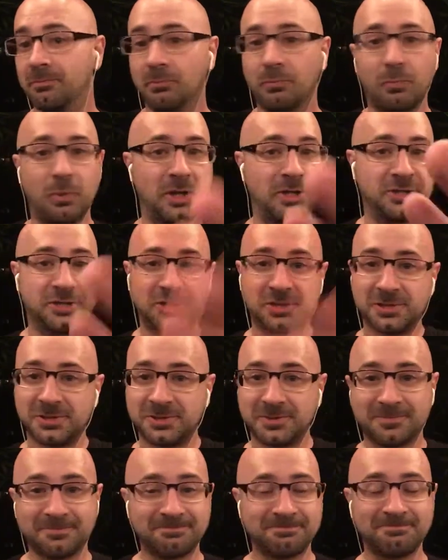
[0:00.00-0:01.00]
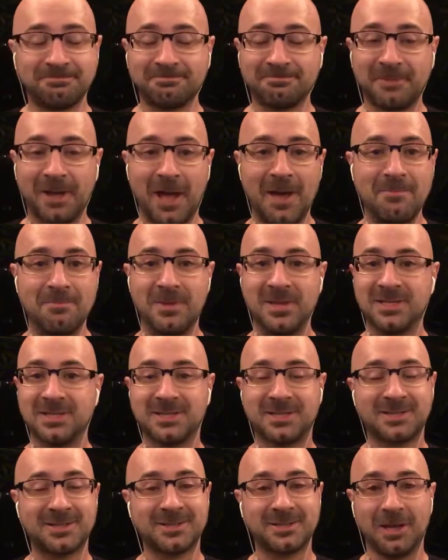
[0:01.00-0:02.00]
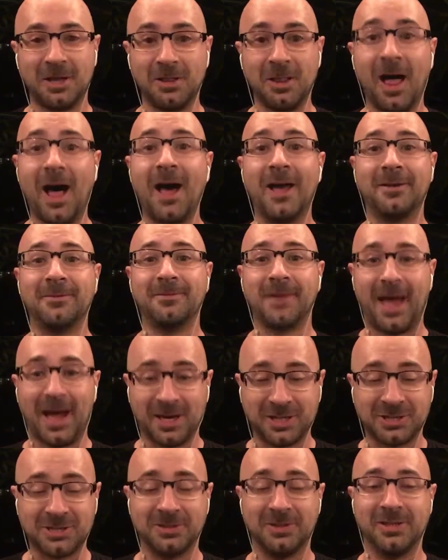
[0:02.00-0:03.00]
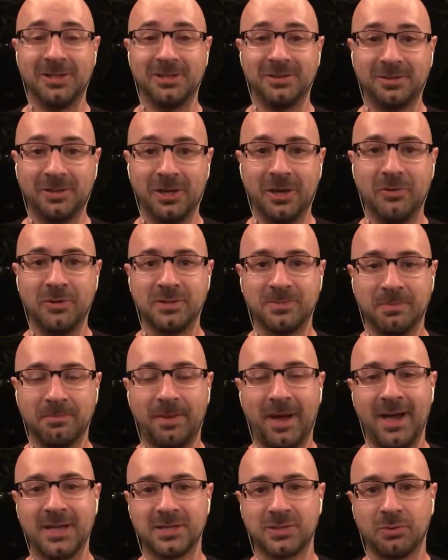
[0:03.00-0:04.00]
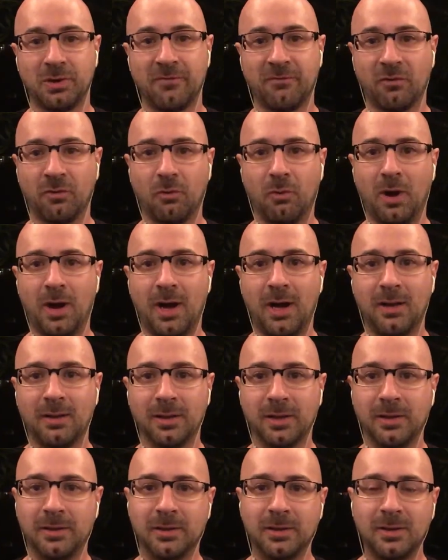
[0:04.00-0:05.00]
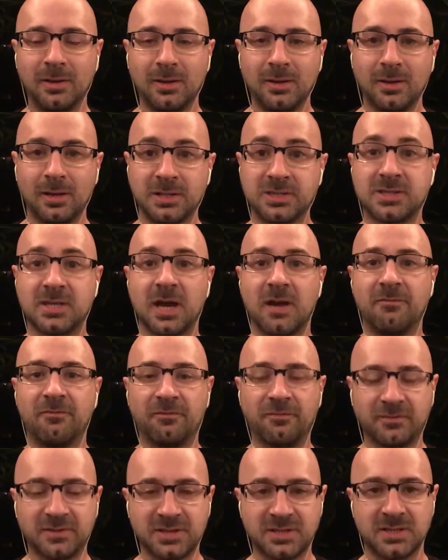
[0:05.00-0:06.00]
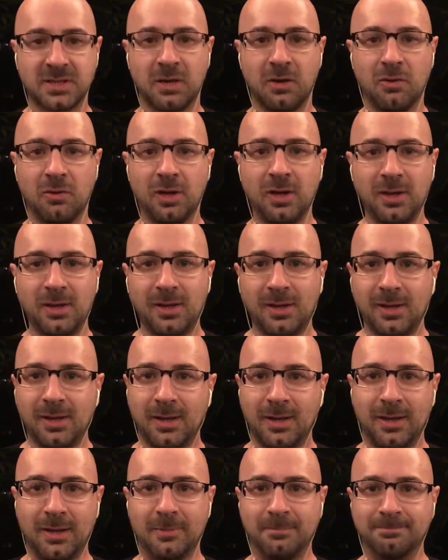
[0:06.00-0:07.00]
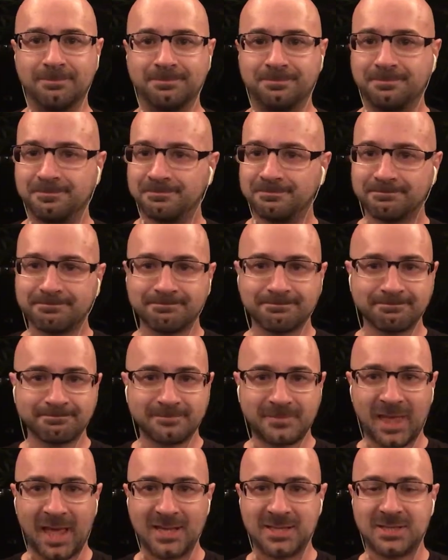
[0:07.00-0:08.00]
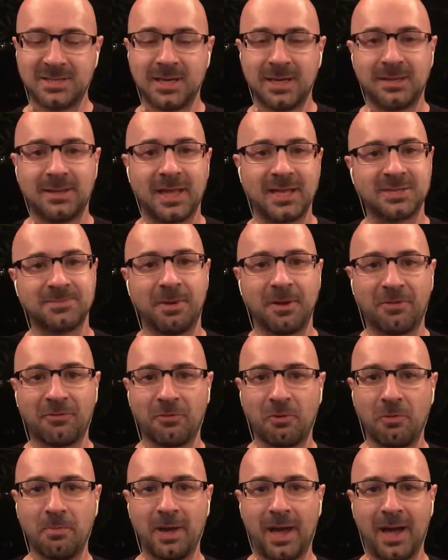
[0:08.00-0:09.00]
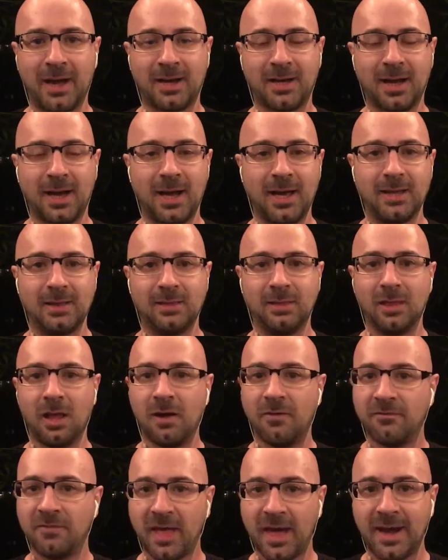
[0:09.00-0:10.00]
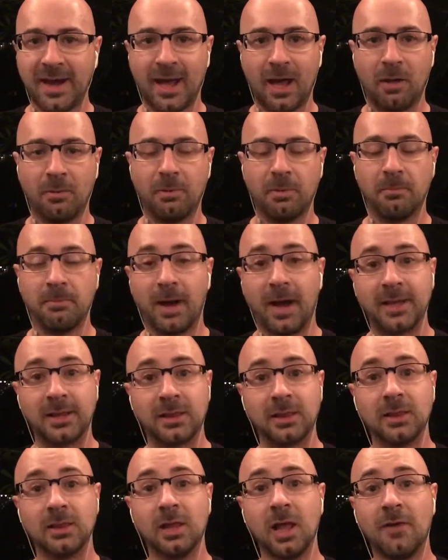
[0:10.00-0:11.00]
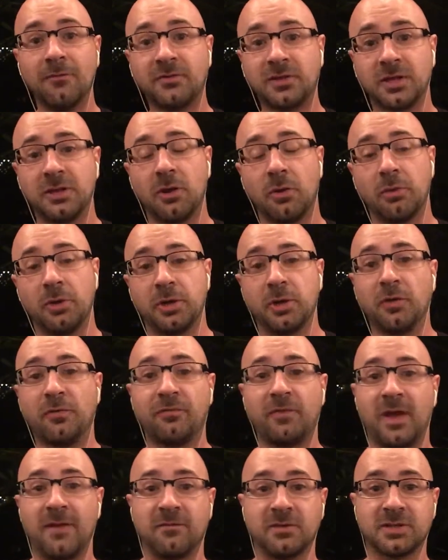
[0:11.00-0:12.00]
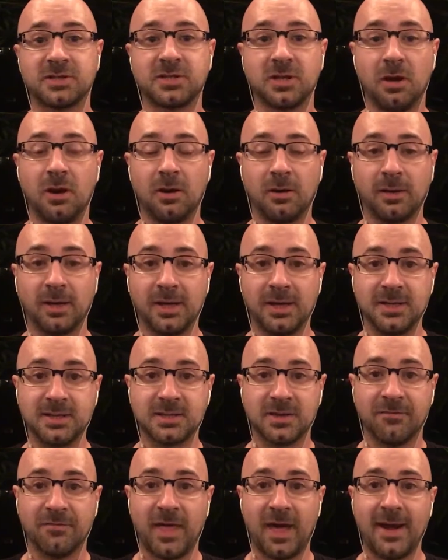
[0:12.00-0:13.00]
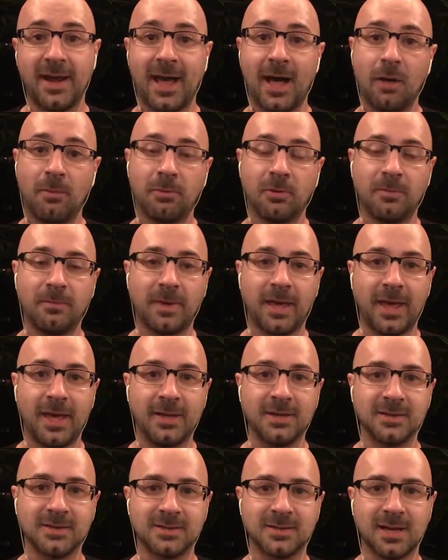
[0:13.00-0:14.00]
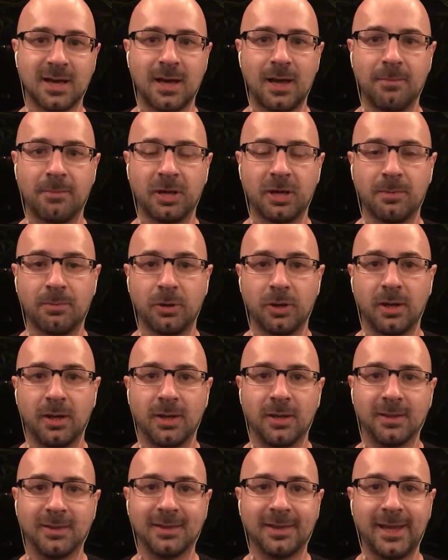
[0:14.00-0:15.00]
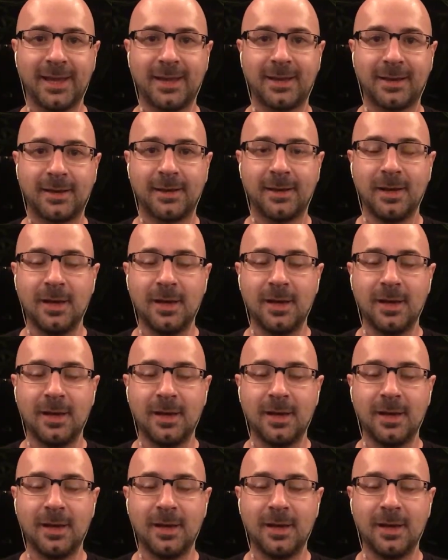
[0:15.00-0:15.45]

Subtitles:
which I miss a lot, actually. He's been passed away for a while, and it's tough. So that's it. That's my throwback. I love that album. I'd love to know what your favorite song is of that album, and I'm going to put a link